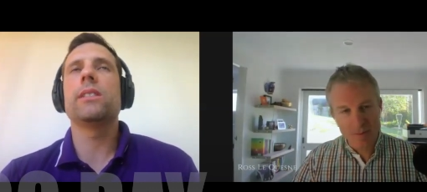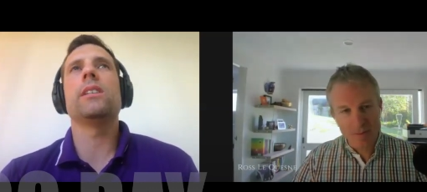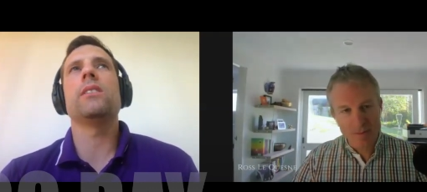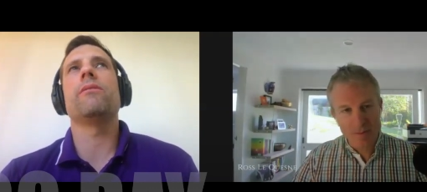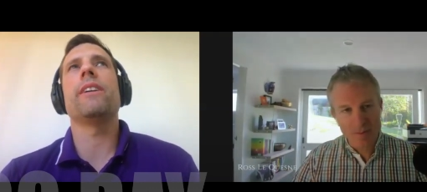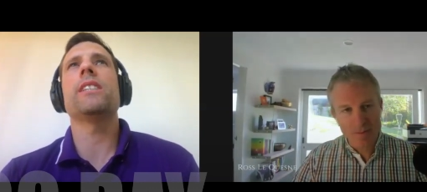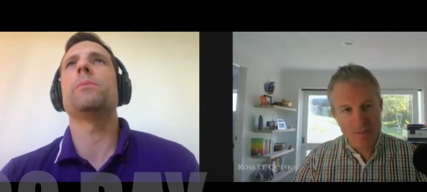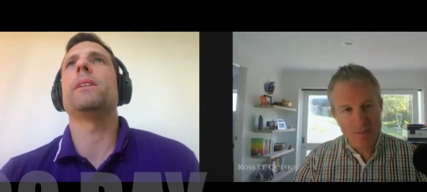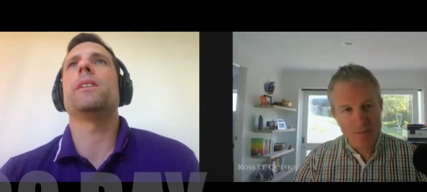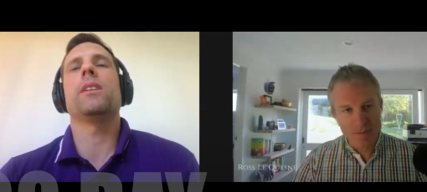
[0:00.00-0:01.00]
Speaker 1: This is an
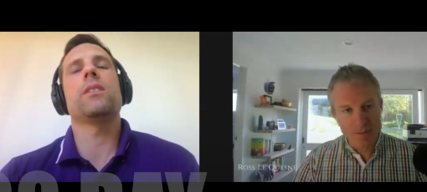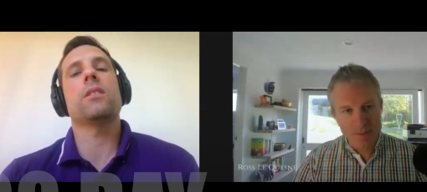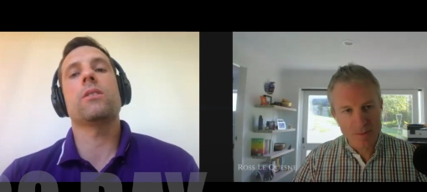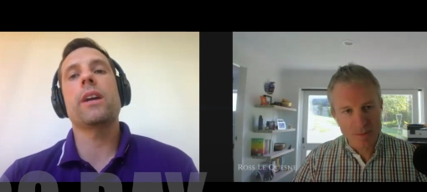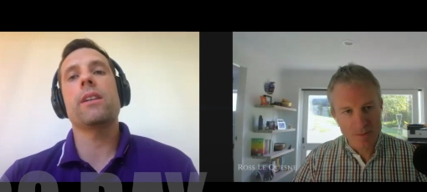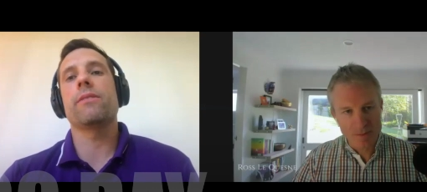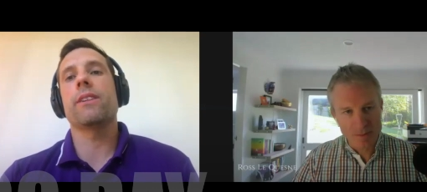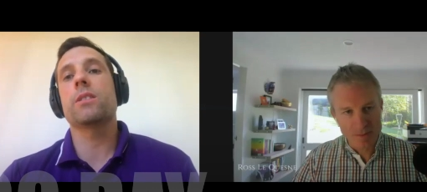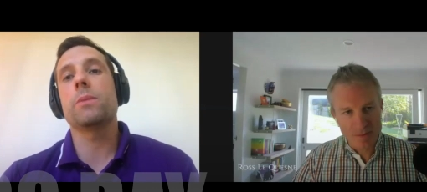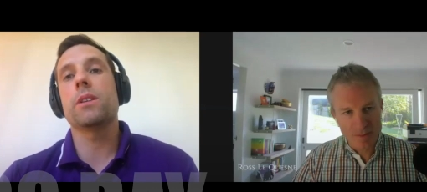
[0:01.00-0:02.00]
investment and it's a great
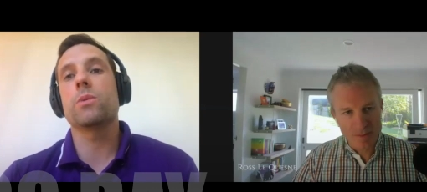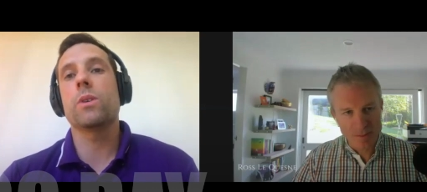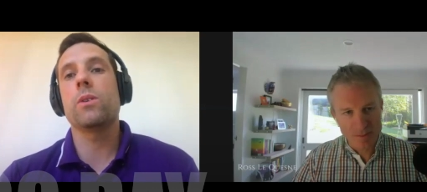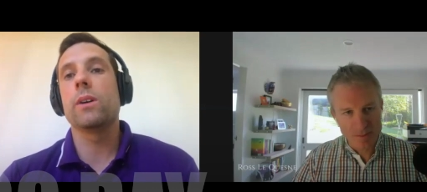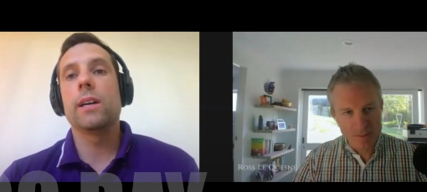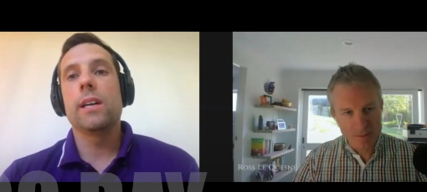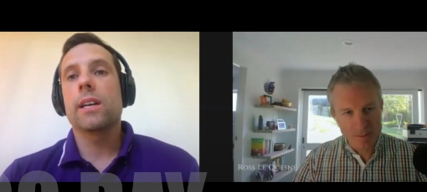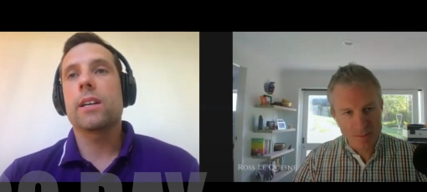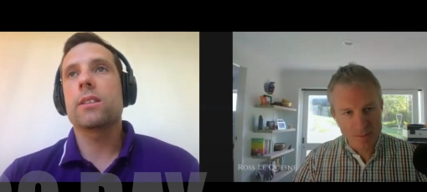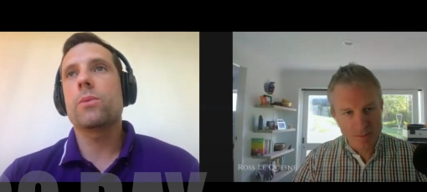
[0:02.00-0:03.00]
investment as well
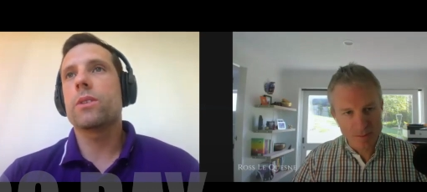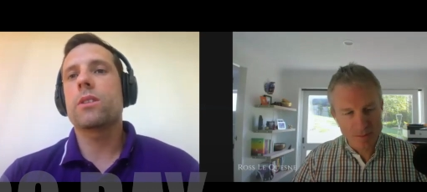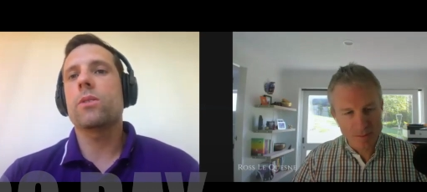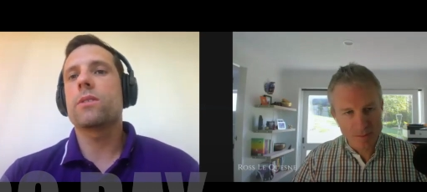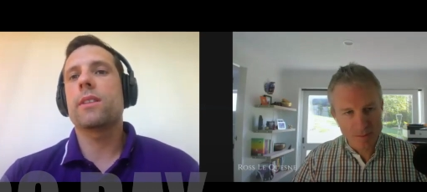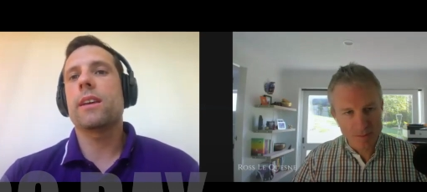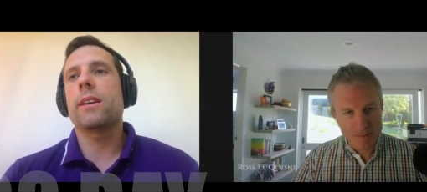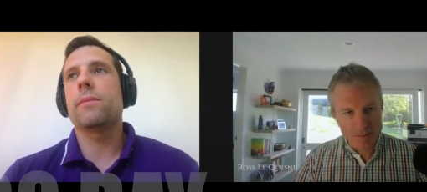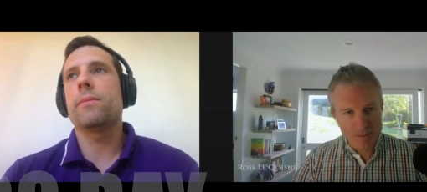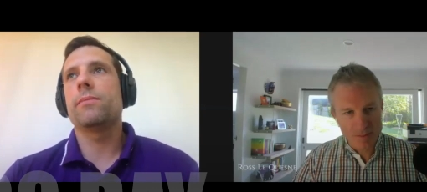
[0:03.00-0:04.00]
because the results are
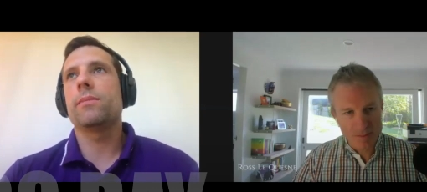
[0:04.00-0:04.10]
there.